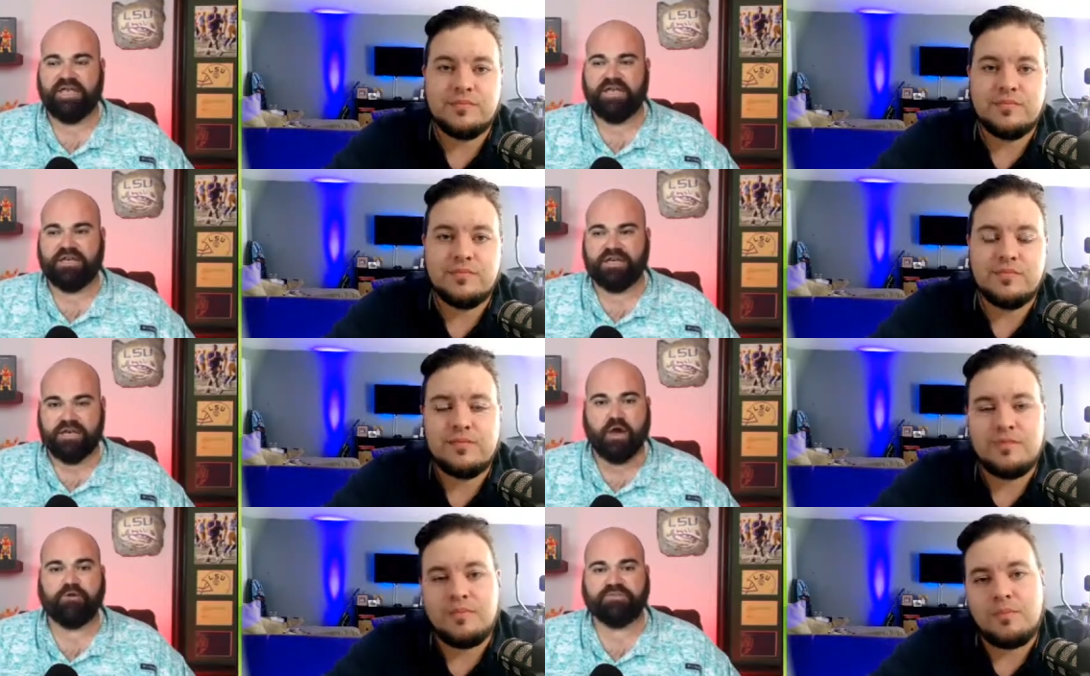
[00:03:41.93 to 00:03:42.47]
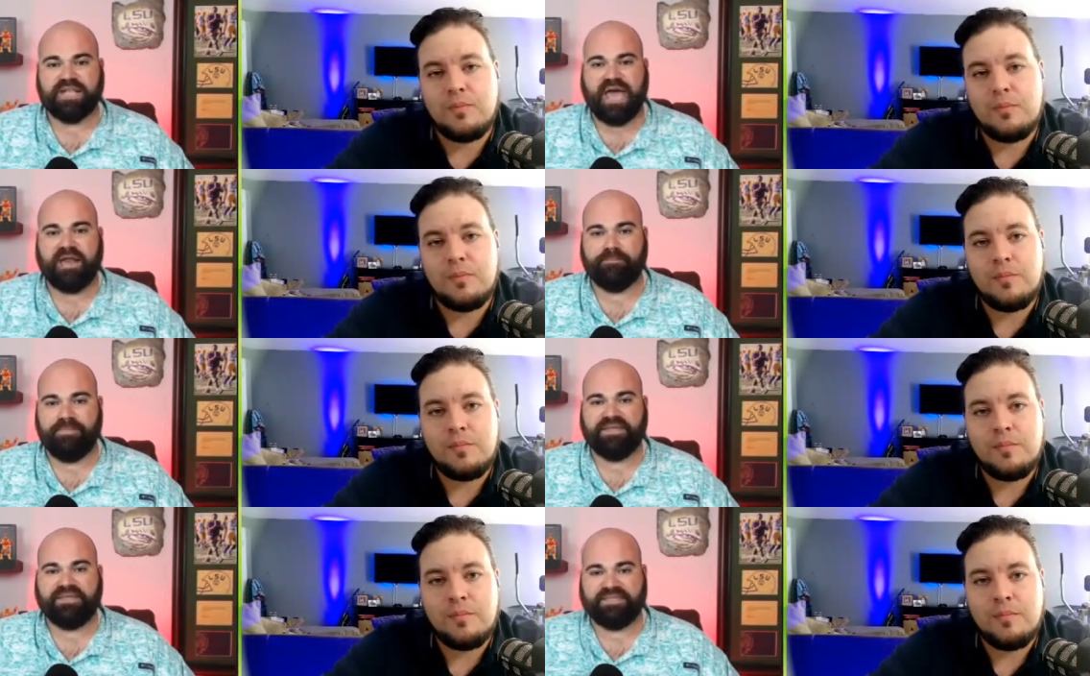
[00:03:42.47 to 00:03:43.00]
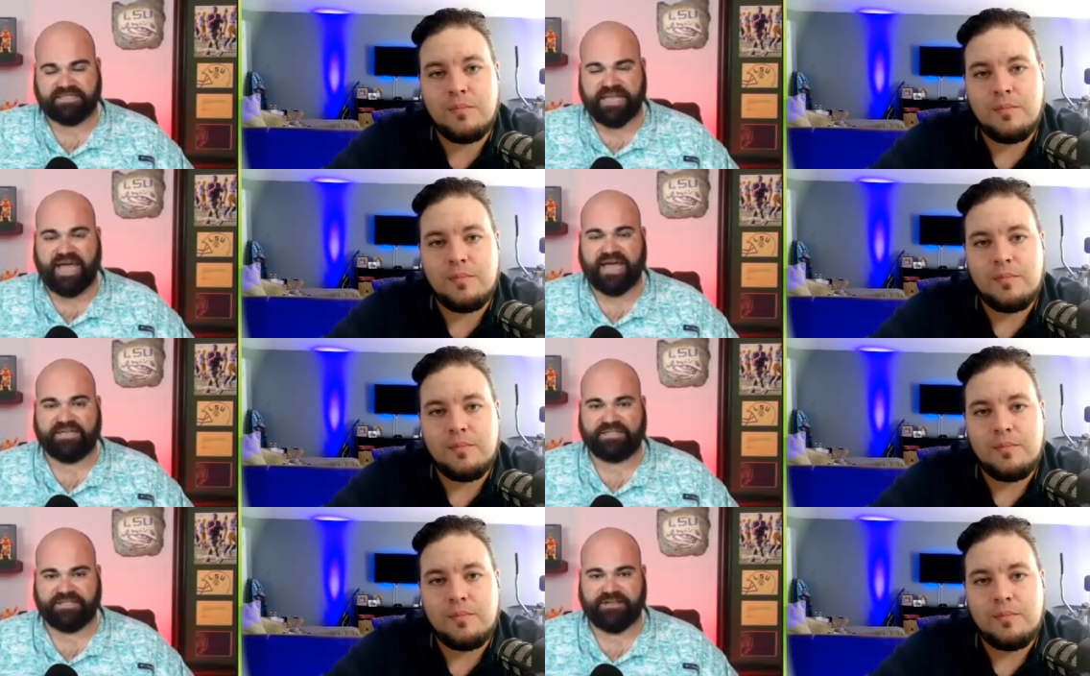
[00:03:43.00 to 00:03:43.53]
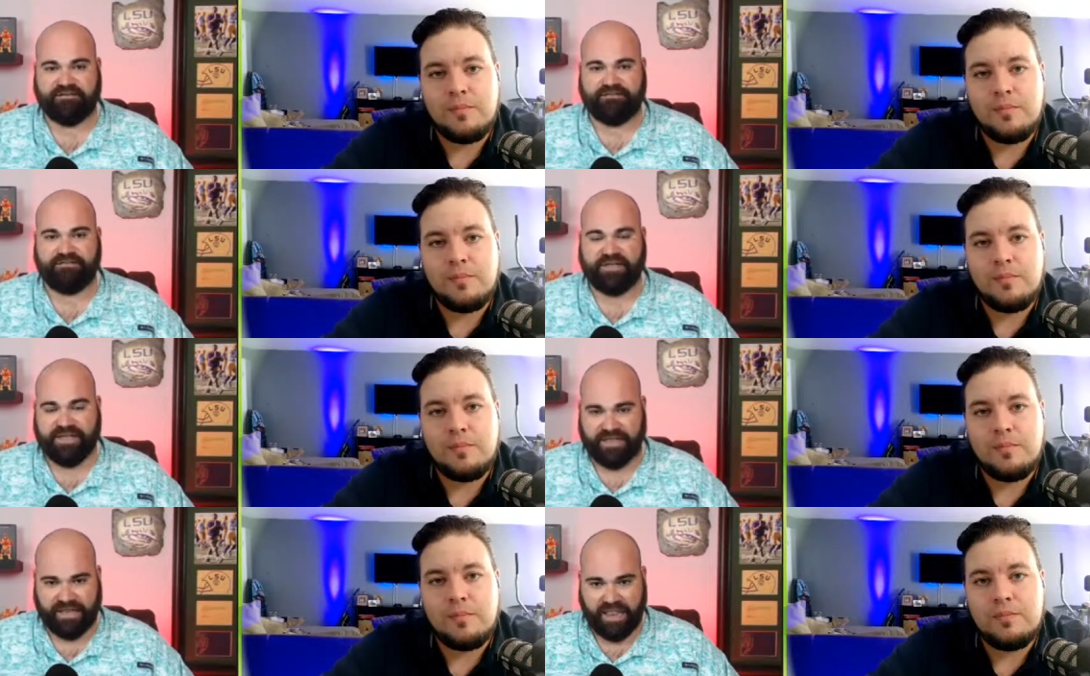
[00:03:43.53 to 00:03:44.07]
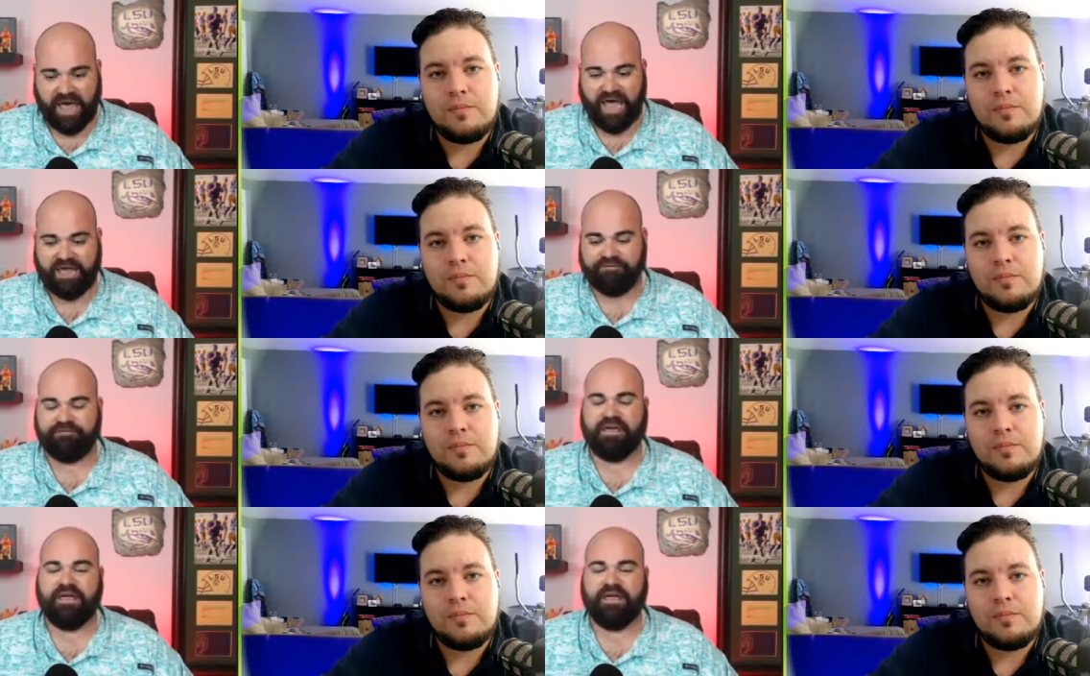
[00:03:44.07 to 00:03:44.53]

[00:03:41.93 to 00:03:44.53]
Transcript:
Speaker 1: knows how to be decisive in life,